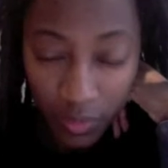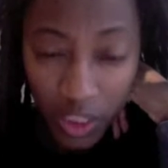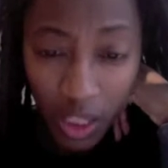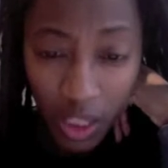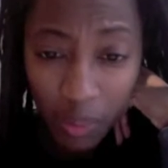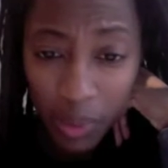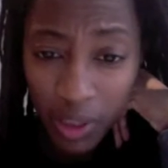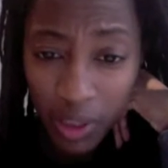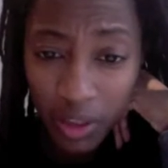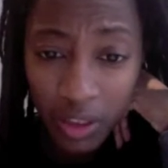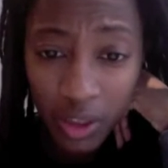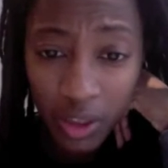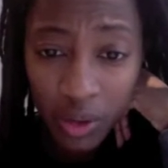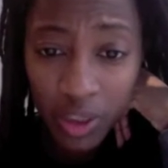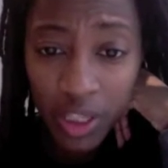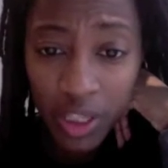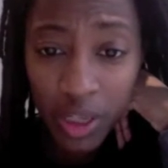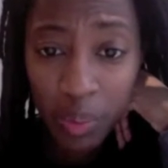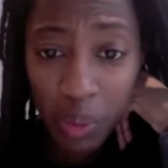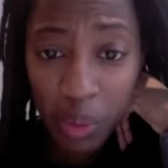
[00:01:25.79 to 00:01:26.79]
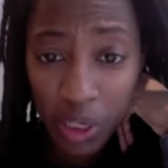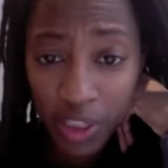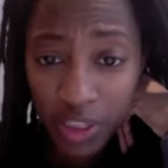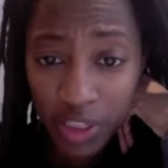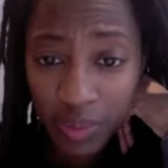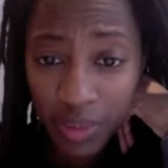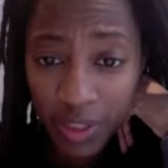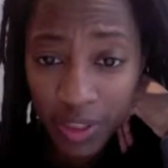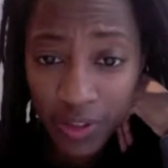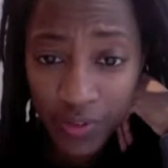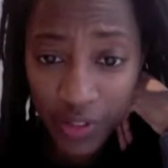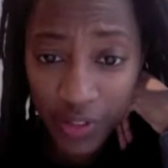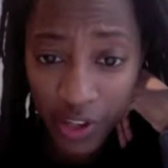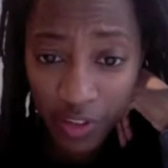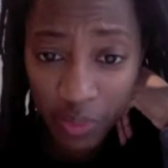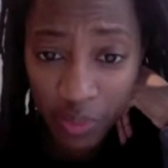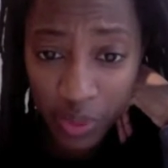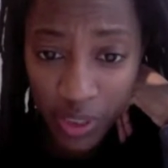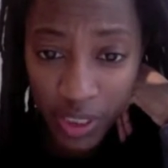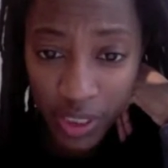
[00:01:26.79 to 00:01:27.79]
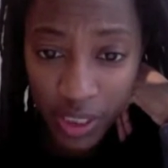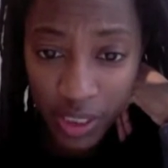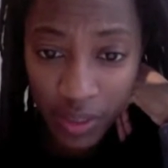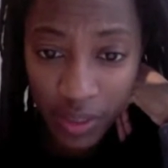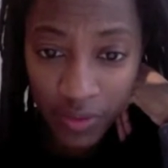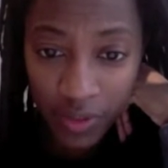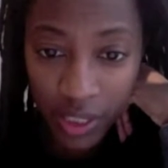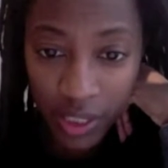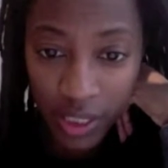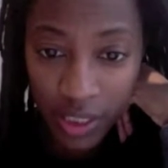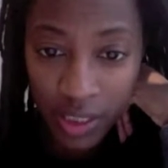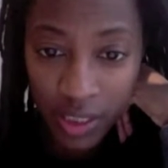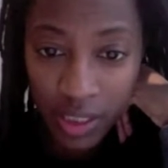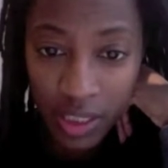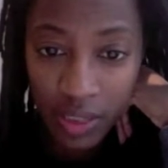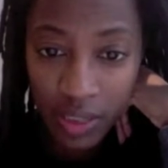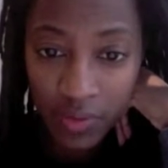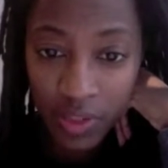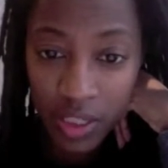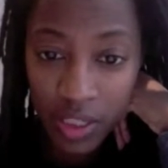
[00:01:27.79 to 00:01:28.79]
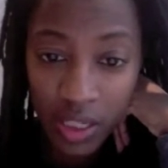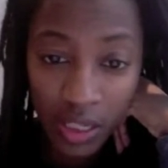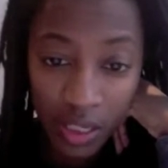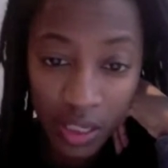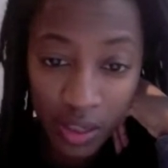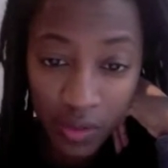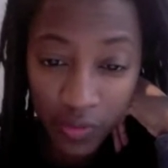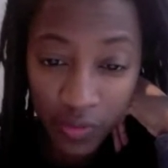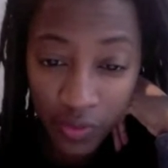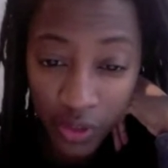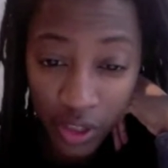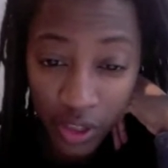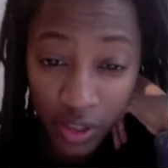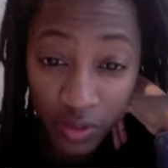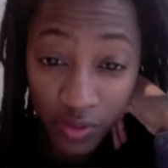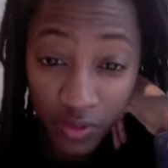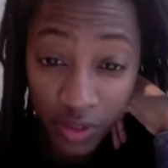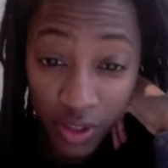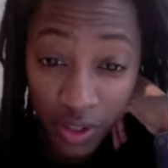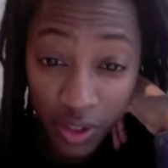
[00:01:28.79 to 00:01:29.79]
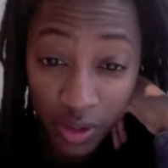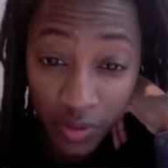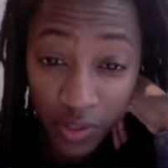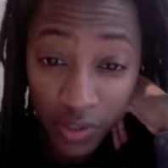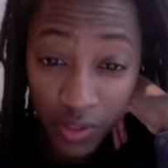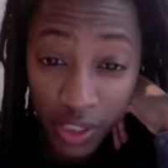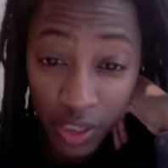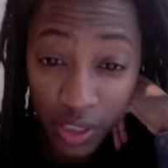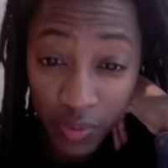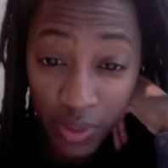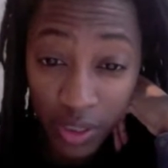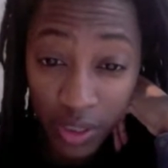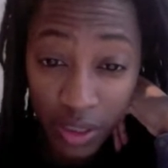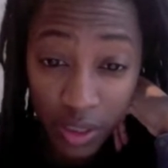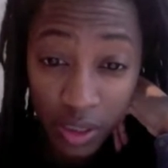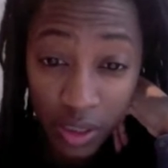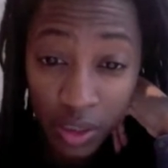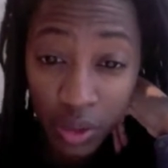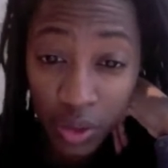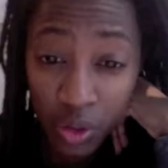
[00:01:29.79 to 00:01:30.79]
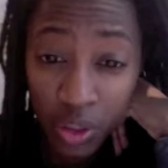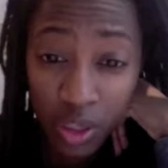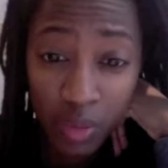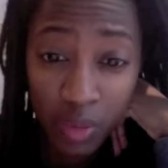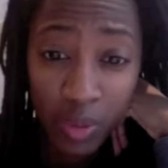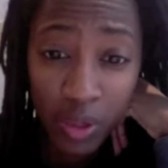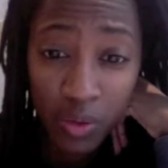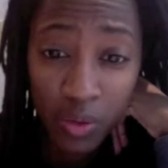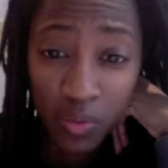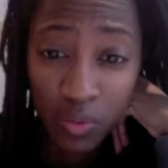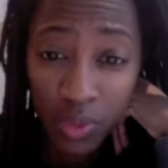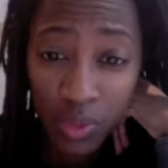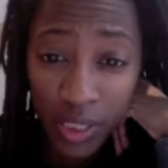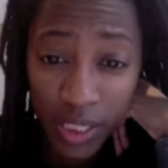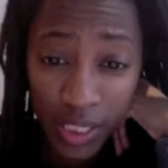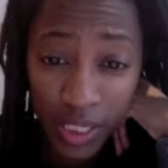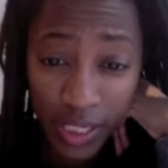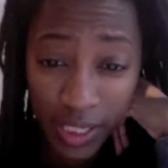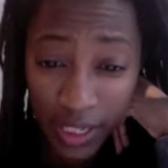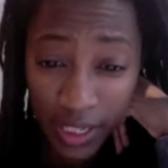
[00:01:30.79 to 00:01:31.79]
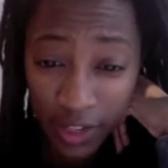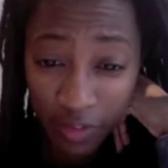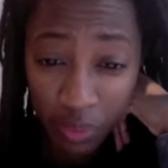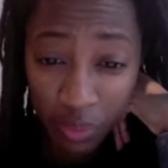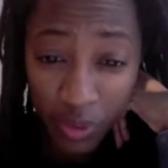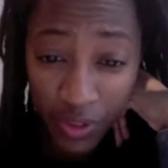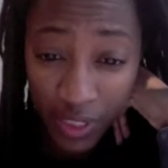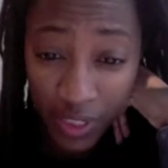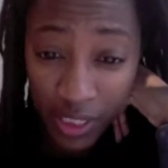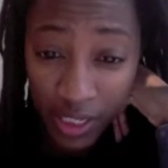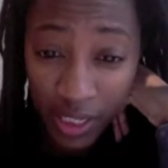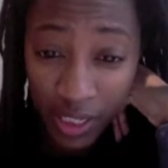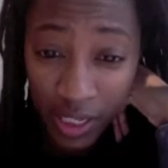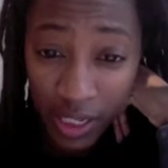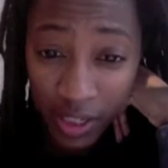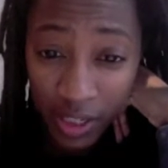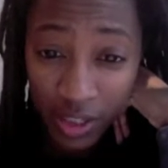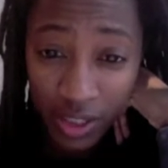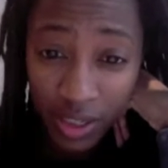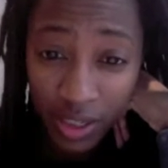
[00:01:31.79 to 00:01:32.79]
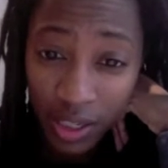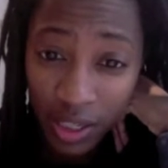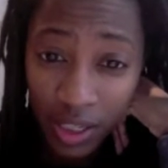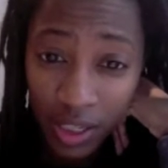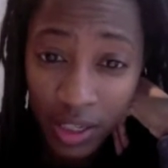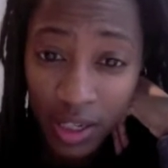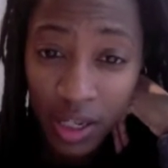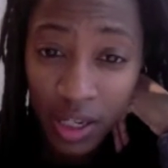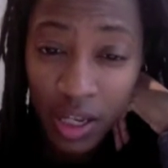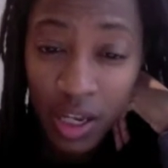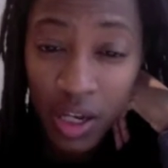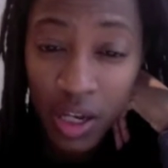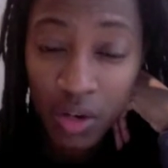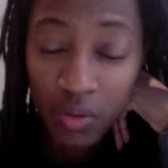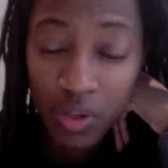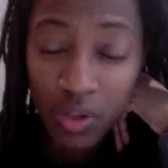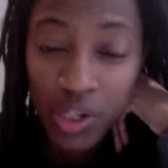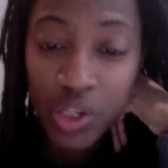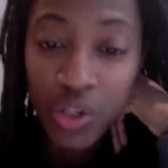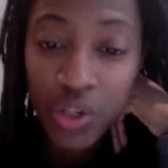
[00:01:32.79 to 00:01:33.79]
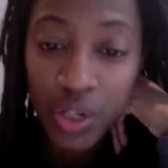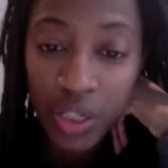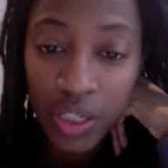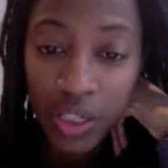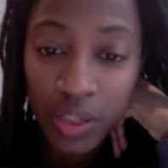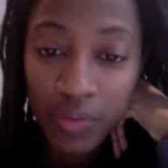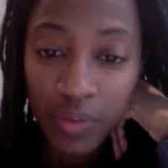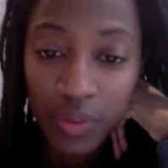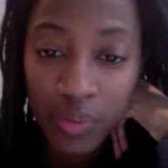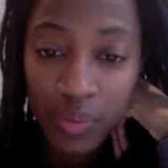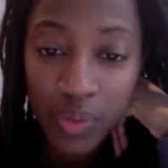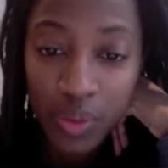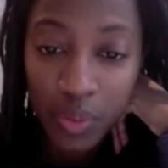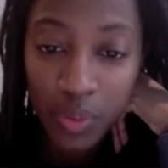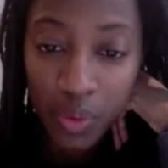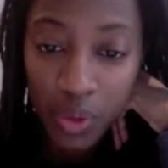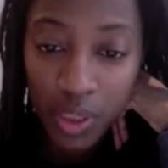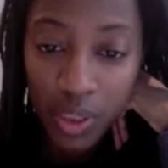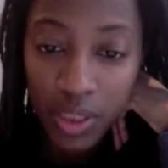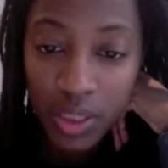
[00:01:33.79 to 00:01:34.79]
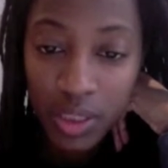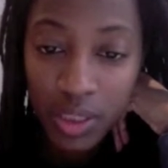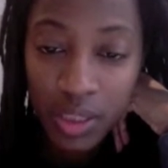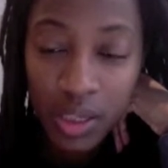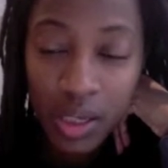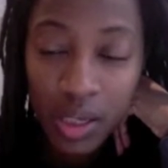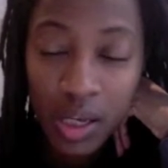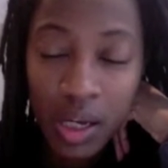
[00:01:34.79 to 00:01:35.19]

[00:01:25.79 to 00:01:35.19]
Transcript: Apparently, only approximately 5% of kids even need further evaluation, and only about 1.5% actually get restricted from sports.